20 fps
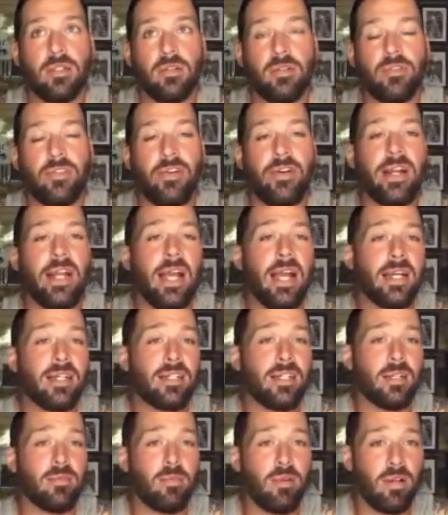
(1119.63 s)
very
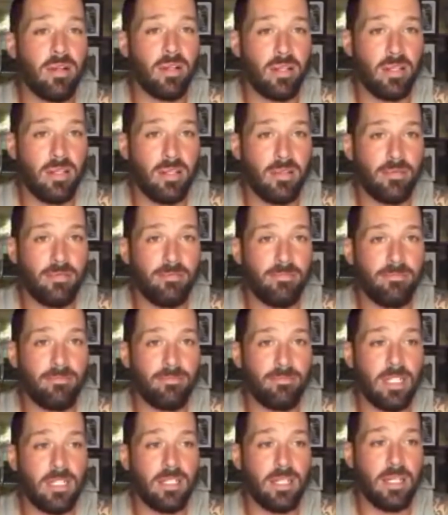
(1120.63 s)
hectic month,
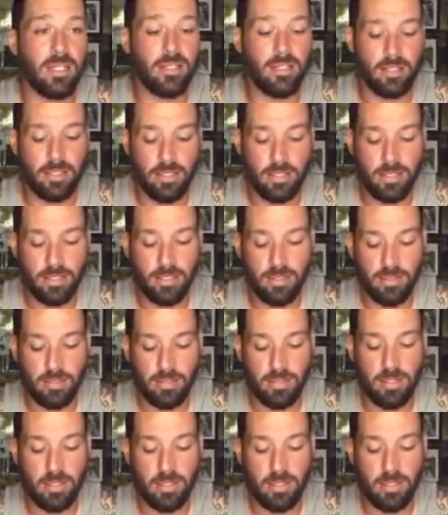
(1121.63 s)
to say the least.